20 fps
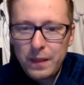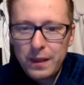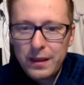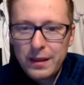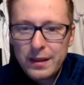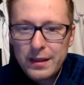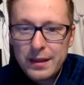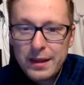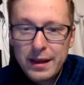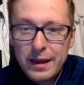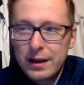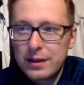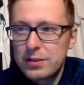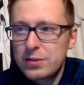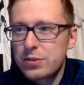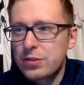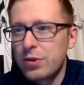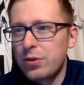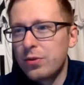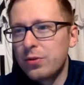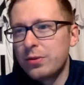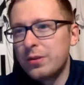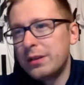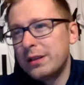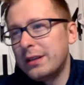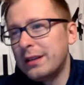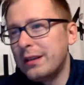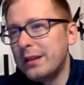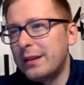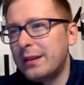Yeah. So,
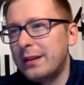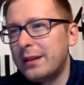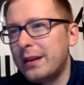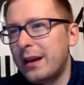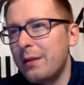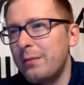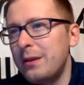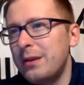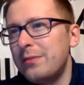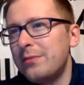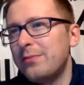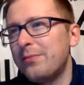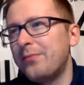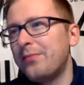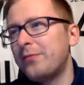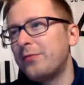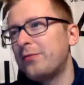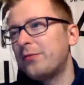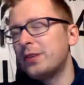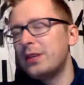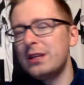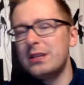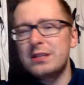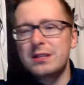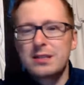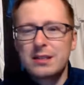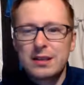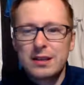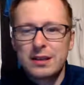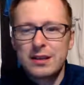I mean, for
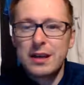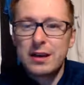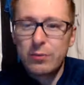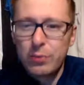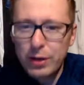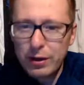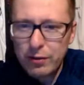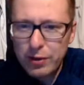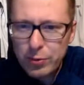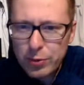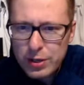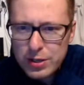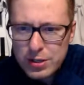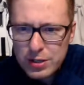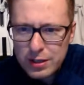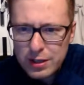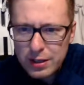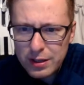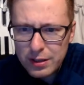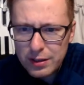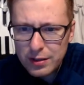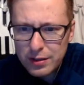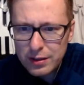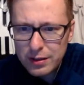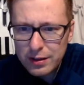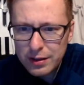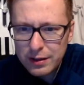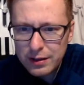this, we have a question here.